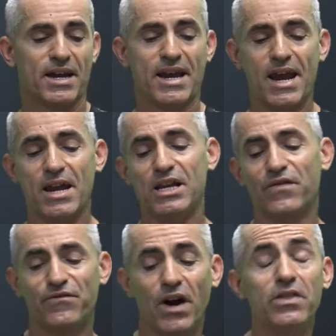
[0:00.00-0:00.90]
It is
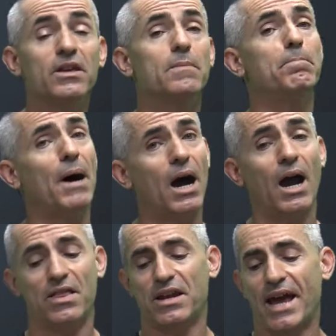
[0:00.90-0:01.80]
funded
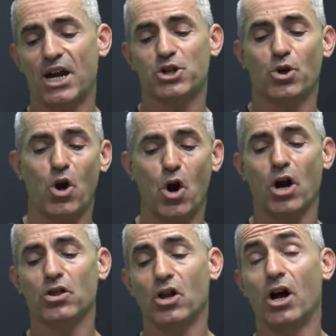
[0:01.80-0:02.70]
by the National
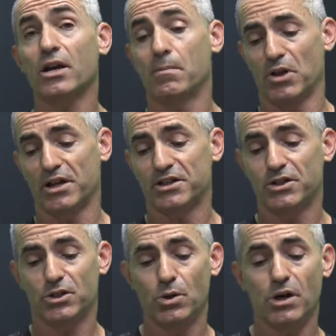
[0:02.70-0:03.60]
Heart, Lung, and Blood
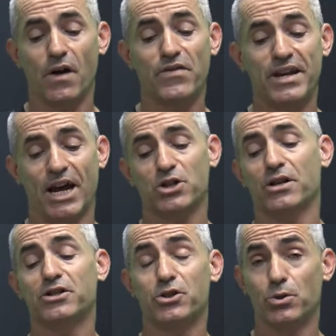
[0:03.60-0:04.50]
Institute of the National
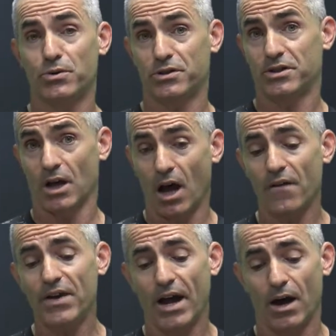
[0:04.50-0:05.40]
Institutes
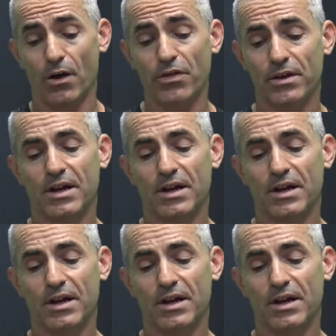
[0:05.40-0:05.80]
of Health.